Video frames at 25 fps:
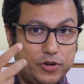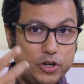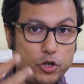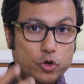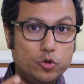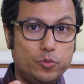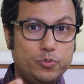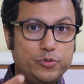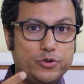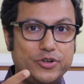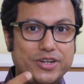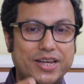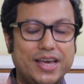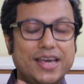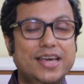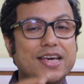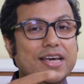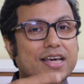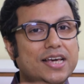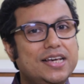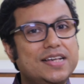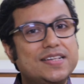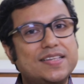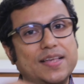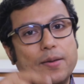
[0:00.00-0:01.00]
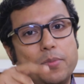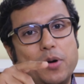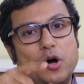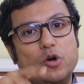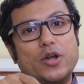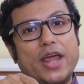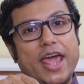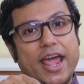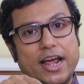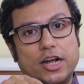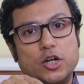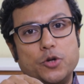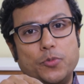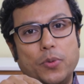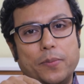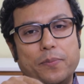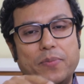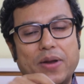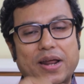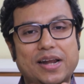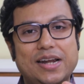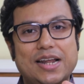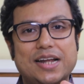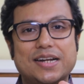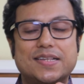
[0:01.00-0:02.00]
tube today is about ectopic
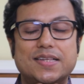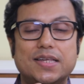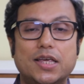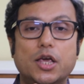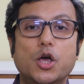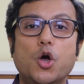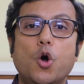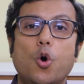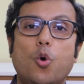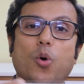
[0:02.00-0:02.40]
pregnancy.